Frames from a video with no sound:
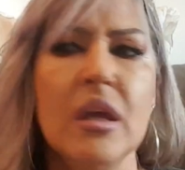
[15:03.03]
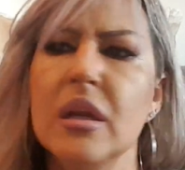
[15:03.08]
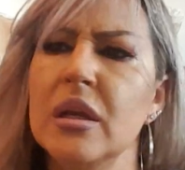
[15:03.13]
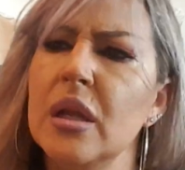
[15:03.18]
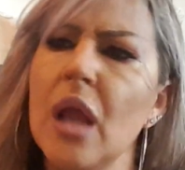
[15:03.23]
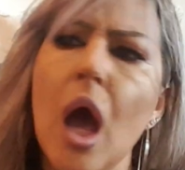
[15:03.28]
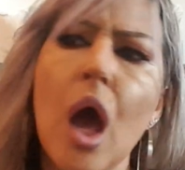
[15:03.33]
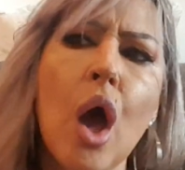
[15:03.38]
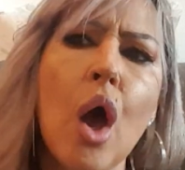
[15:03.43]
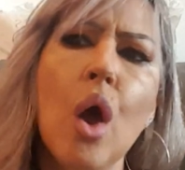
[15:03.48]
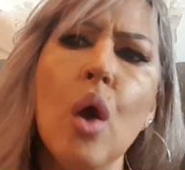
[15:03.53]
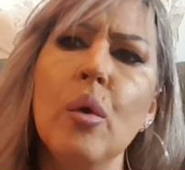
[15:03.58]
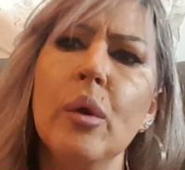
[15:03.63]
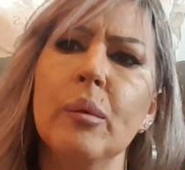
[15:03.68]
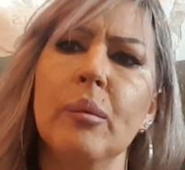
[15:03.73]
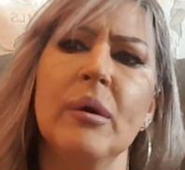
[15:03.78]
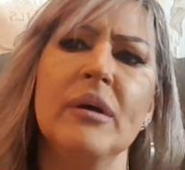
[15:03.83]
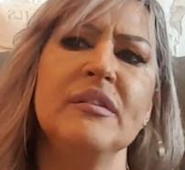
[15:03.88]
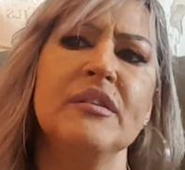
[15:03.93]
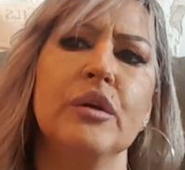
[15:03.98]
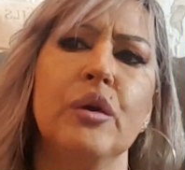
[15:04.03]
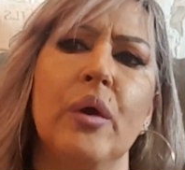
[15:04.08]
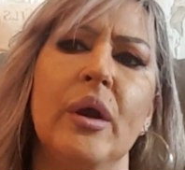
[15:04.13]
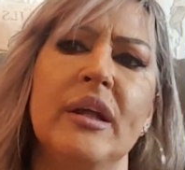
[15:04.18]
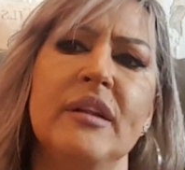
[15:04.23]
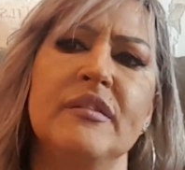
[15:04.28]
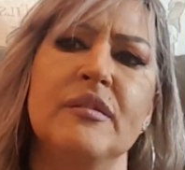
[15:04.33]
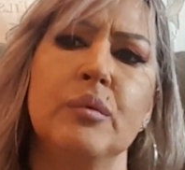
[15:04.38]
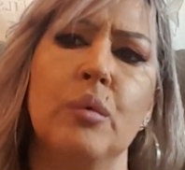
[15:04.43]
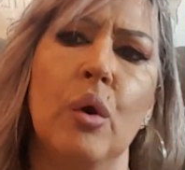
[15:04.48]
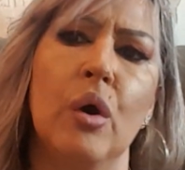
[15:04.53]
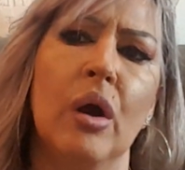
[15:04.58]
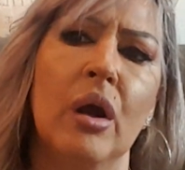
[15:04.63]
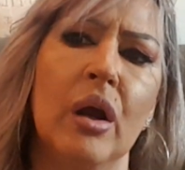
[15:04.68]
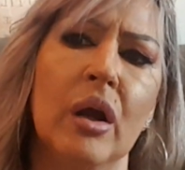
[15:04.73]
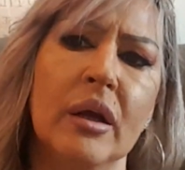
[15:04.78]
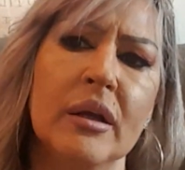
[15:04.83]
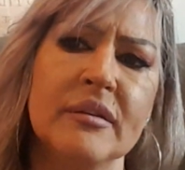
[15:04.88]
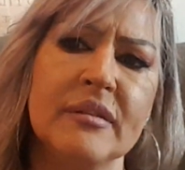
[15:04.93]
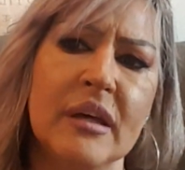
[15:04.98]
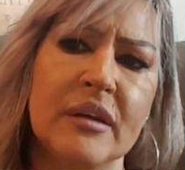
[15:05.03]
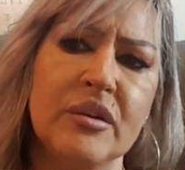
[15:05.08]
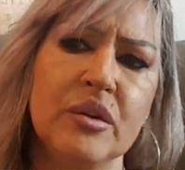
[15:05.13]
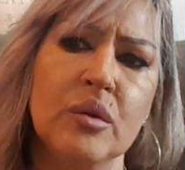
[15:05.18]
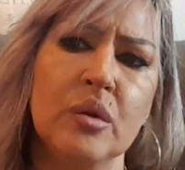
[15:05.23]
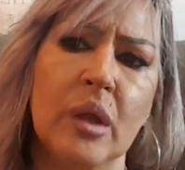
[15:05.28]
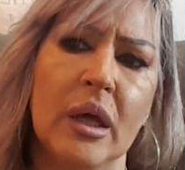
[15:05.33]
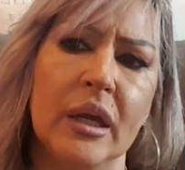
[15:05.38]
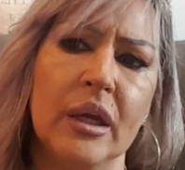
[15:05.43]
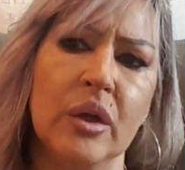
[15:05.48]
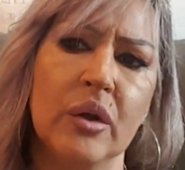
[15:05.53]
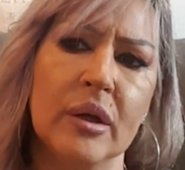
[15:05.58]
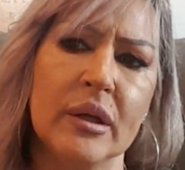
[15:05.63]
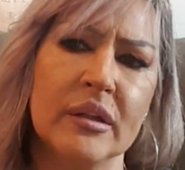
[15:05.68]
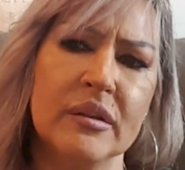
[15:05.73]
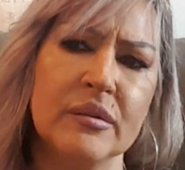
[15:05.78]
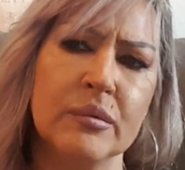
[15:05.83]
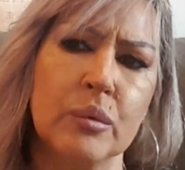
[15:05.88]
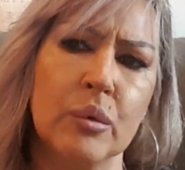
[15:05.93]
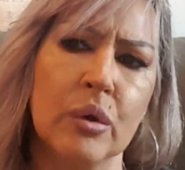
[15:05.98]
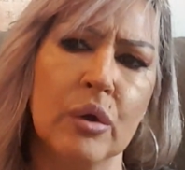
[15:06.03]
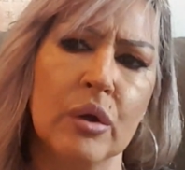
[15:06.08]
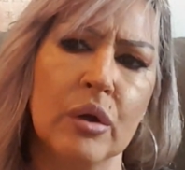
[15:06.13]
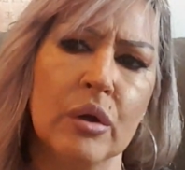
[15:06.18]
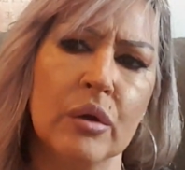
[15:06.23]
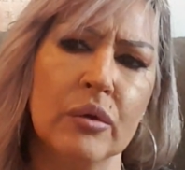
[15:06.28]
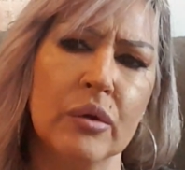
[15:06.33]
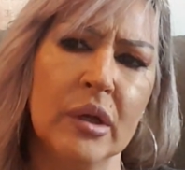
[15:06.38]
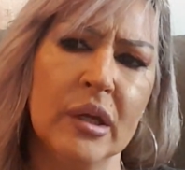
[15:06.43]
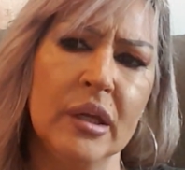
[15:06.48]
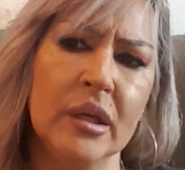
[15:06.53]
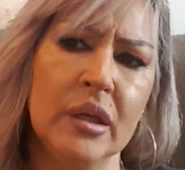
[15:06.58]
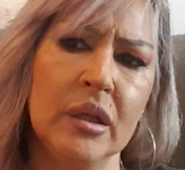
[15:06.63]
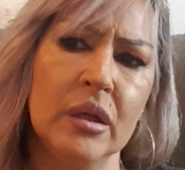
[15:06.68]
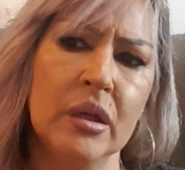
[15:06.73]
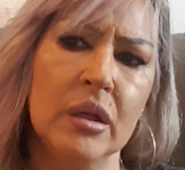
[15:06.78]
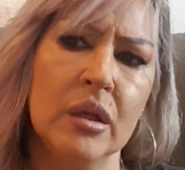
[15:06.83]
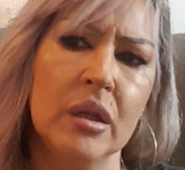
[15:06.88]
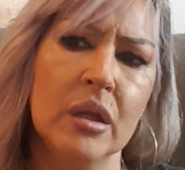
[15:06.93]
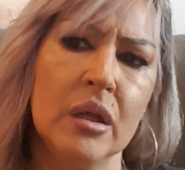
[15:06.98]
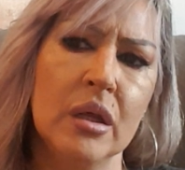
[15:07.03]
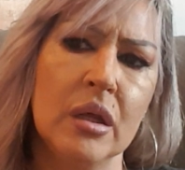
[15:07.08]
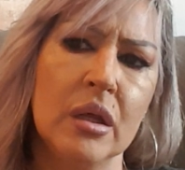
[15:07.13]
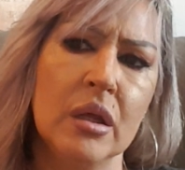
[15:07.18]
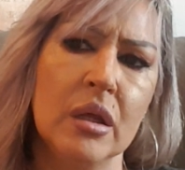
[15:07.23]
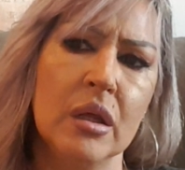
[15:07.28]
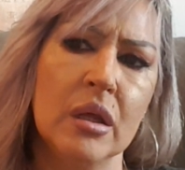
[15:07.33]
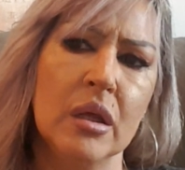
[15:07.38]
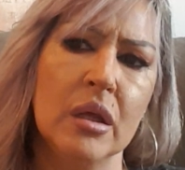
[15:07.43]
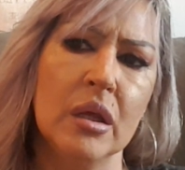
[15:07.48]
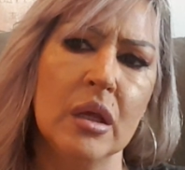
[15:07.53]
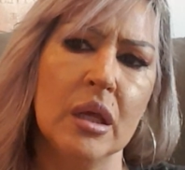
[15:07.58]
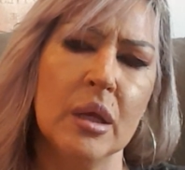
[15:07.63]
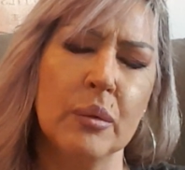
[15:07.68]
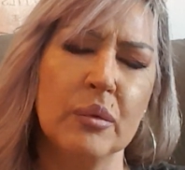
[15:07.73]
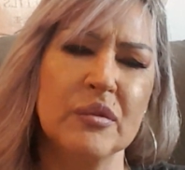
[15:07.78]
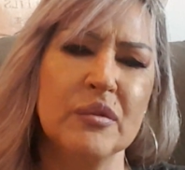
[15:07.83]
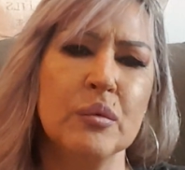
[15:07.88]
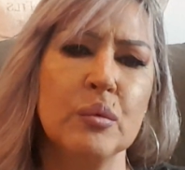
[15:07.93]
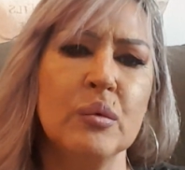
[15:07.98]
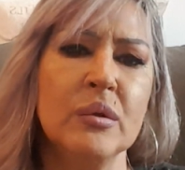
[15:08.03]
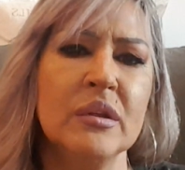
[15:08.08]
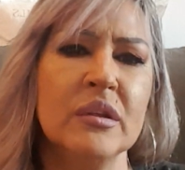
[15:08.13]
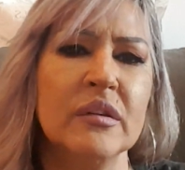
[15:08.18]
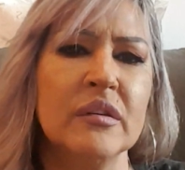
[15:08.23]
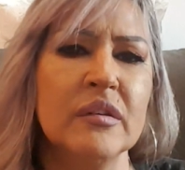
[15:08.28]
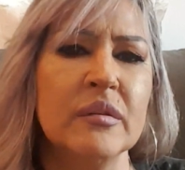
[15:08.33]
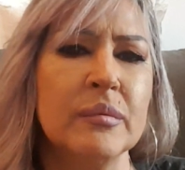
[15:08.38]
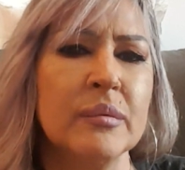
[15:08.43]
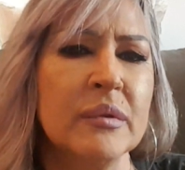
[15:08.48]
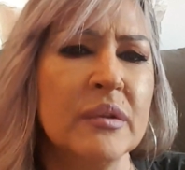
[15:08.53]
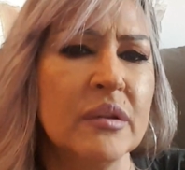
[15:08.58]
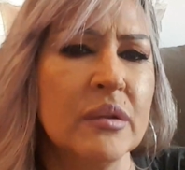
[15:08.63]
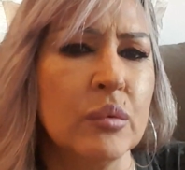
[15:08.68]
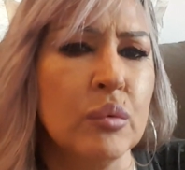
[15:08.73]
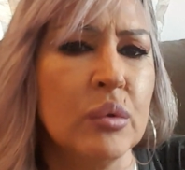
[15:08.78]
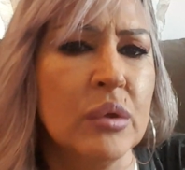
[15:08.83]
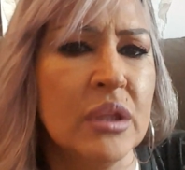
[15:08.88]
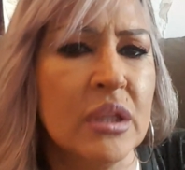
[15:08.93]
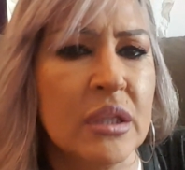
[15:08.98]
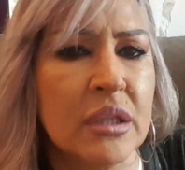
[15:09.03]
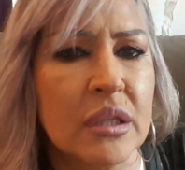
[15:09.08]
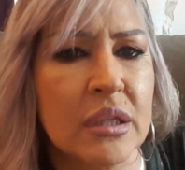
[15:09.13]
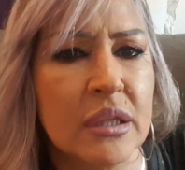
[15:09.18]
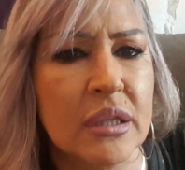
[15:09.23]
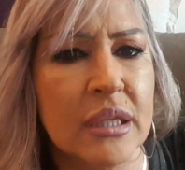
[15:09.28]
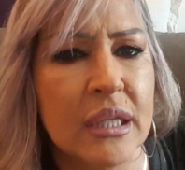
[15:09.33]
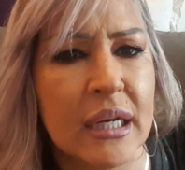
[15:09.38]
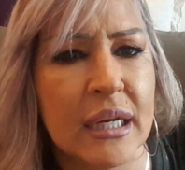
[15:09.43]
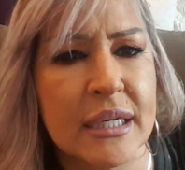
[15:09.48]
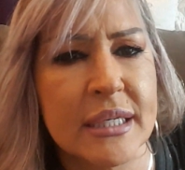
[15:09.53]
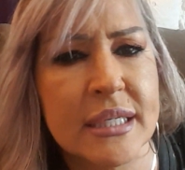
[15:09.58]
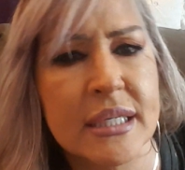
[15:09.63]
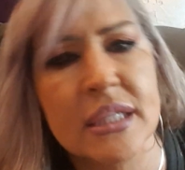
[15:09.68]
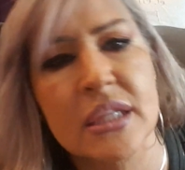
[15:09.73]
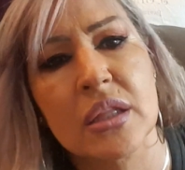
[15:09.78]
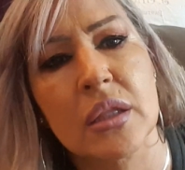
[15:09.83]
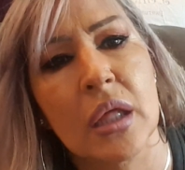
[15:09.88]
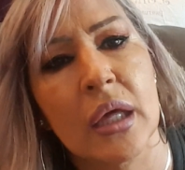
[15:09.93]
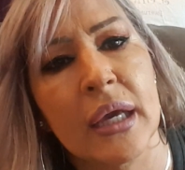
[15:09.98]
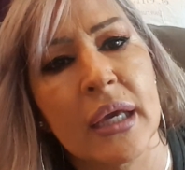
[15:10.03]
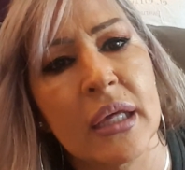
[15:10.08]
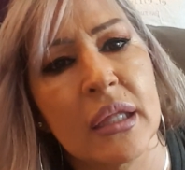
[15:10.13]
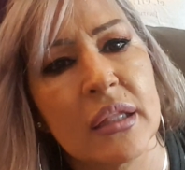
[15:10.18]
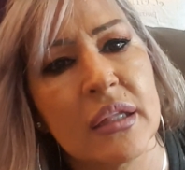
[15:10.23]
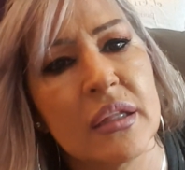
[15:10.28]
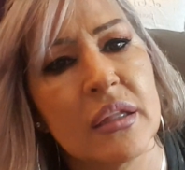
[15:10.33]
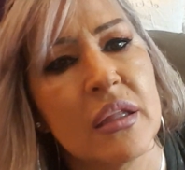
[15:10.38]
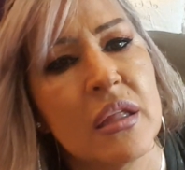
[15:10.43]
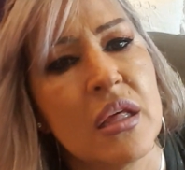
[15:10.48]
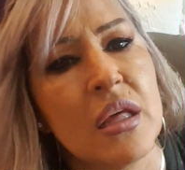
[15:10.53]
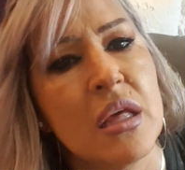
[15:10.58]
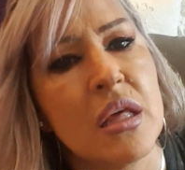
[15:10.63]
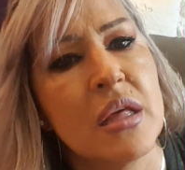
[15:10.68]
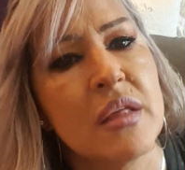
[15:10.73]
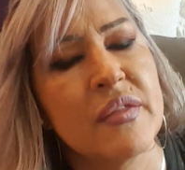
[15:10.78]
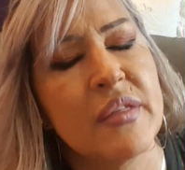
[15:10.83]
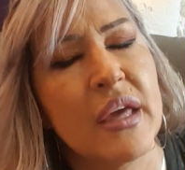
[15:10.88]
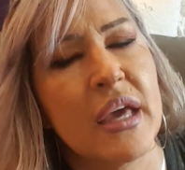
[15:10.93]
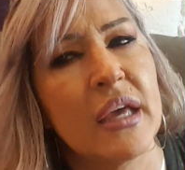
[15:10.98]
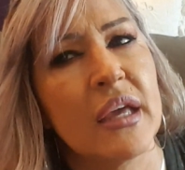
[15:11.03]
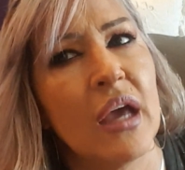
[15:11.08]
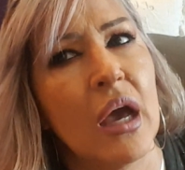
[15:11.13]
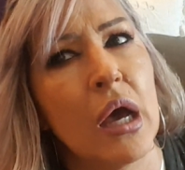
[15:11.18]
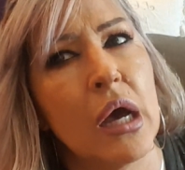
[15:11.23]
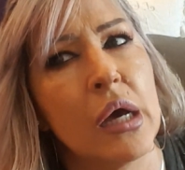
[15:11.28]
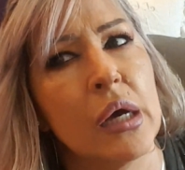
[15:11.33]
No, it wasn't Grand Soir because I do like Grand Soir, right? It was the one that I didn't like that